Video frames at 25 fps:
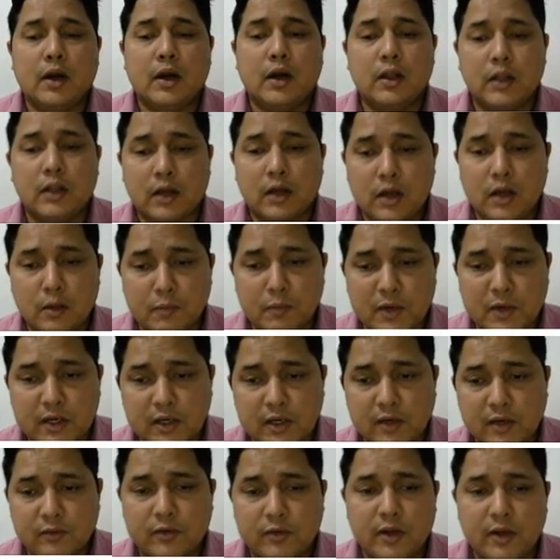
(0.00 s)
other
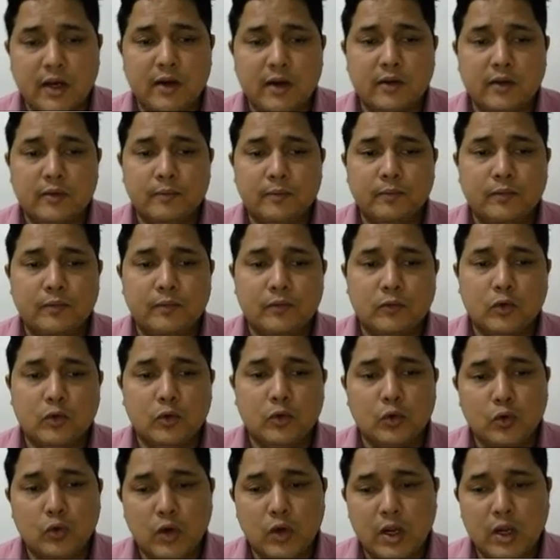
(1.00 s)
competitive sides. So
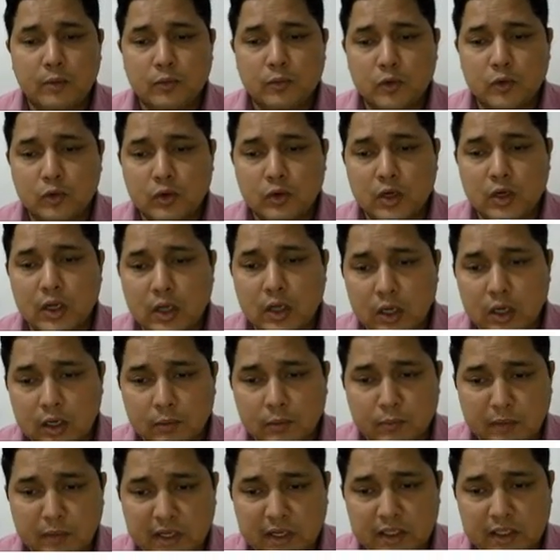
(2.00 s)
you have to
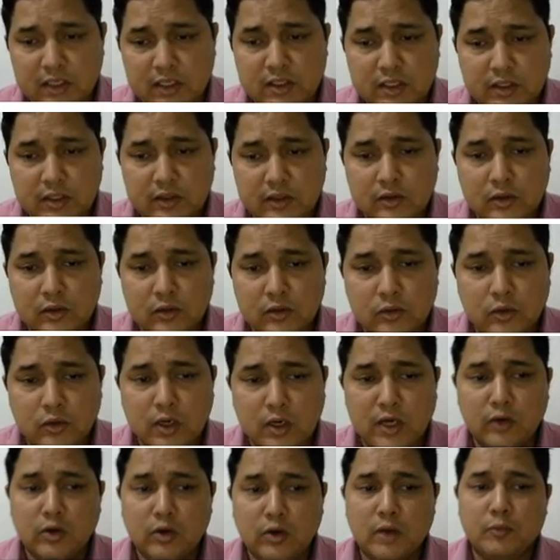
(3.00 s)
make the changes also,
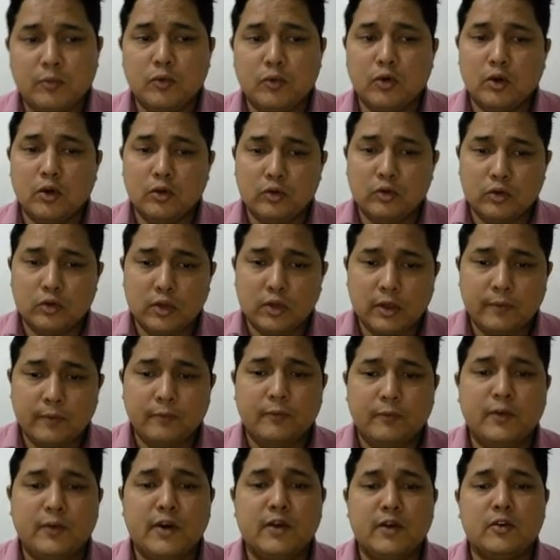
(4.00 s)
and you have to also the
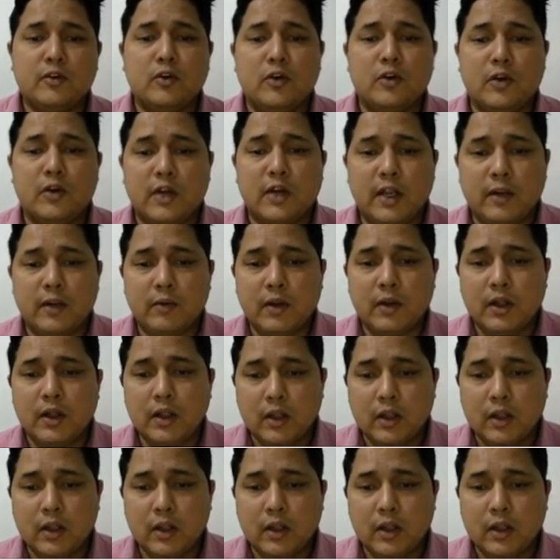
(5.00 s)
finish on time.